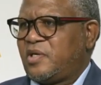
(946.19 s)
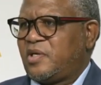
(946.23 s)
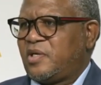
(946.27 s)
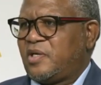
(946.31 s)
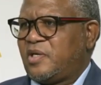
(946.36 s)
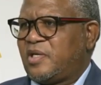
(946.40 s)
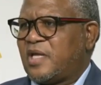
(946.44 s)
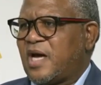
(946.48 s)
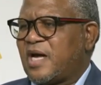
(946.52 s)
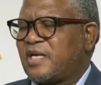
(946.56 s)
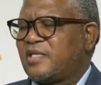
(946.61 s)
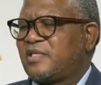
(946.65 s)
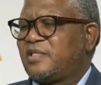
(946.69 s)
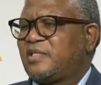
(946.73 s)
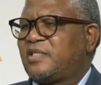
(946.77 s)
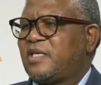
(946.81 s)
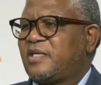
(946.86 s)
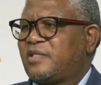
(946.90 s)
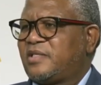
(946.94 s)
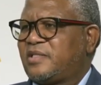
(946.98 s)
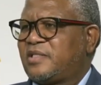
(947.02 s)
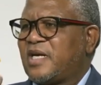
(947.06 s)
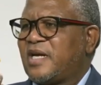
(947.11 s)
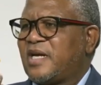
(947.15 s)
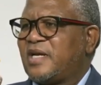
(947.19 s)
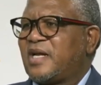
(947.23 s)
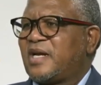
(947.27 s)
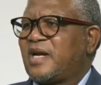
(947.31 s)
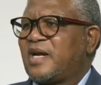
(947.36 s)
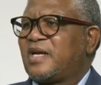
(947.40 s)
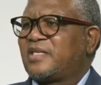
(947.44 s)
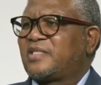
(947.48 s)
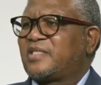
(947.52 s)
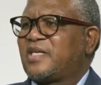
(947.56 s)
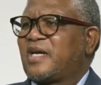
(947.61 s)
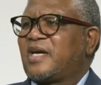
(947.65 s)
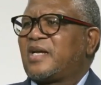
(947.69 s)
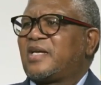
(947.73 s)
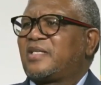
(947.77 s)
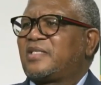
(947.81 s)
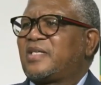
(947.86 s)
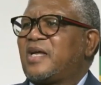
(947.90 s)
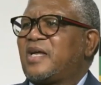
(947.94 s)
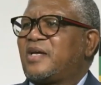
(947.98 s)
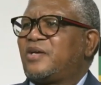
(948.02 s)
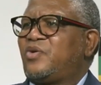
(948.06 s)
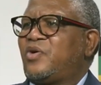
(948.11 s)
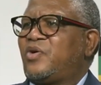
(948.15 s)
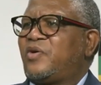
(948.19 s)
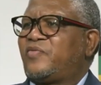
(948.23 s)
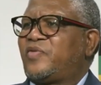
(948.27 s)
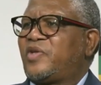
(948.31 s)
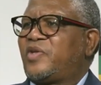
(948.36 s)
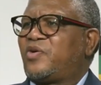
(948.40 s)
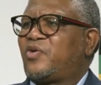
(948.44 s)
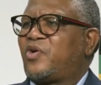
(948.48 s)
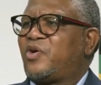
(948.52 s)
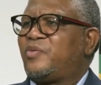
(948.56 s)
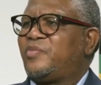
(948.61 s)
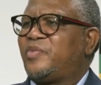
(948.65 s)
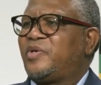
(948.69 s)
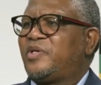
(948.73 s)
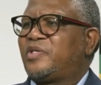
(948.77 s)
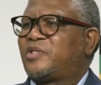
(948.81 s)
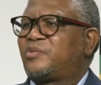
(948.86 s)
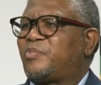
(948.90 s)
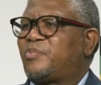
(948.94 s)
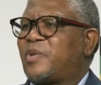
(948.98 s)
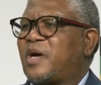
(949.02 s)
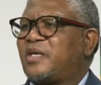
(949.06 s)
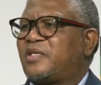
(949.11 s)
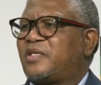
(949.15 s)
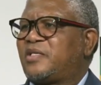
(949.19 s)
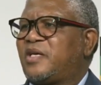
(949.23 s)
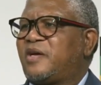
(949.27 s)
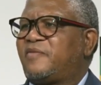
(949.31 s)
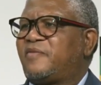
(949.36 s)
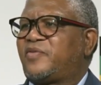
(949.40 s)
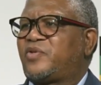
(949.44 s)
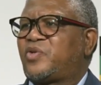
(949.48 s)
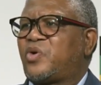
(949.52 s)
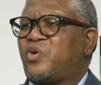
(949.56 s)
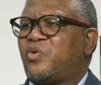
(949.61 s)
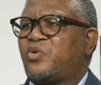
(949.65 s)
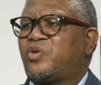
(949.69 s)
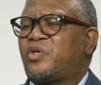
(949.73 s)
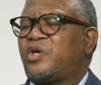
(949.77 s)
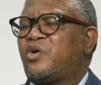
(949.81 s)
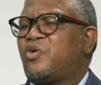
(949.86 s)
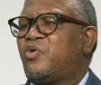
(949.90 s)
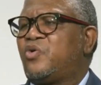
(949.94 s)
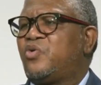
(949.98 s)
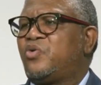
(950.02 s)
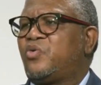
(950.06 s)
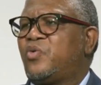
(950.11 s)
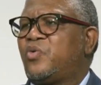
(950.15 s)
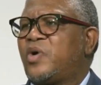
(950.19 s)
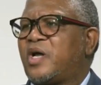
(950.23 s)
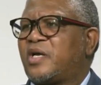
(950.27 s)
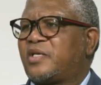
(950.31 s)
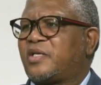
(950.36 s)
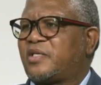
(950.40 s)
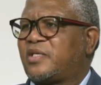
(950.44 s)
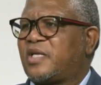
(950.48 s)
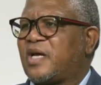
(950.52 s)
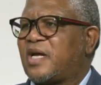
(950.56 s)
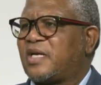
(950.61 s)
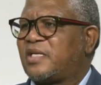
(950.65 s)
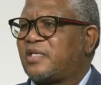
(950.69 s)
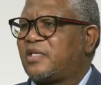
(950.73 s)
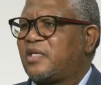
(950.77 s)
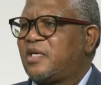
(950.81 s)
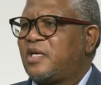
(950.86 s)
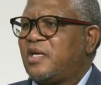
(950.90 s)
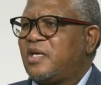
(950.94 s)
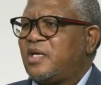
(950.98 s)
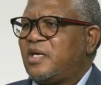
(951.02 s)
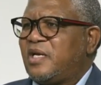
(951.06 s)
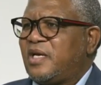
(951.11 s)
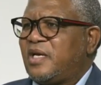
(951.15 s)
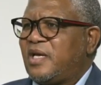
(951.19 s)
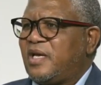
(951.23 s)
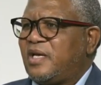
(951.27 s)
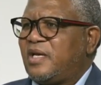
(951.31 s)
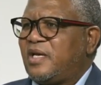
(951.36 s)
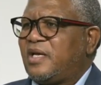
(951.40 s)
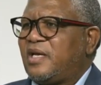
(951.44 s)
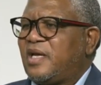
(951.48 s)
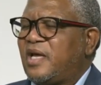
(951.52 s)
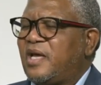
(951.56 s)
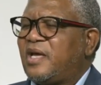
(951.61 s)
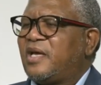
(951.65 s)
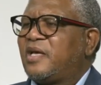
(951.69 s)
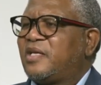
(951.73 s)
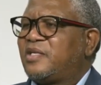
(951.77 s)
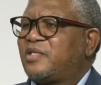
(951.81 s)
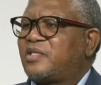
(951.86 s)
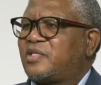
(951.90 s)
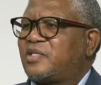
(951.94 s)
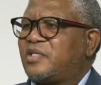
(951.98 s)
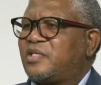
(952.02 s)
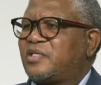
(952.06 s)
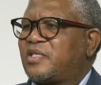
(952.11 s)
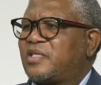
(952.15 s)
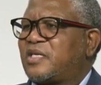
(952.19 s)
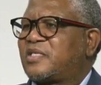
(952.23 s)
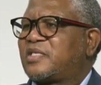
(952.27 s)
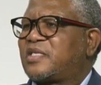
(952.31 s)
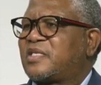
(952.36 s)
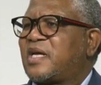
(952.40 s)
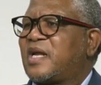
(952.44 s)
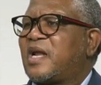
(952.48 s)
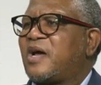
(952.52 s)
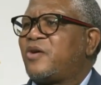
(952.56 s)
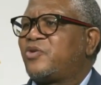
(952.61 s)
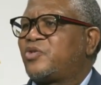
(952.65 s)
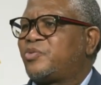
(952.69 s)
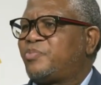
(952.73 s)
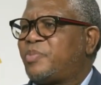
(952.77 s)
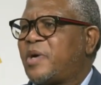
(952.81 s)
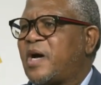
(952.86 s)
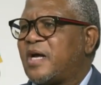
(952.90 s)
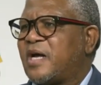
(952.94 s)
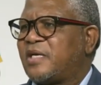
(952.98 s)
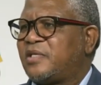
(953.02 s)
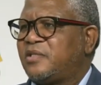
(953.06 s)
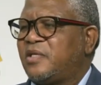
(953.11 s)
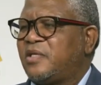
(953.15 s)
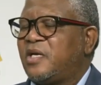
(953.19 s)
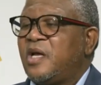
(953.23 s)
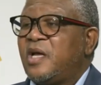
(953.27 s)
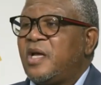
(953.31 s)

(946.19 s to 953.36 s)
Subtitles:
That the General Secretary of the Communist Party have told the whole world that ANC is a sellout party.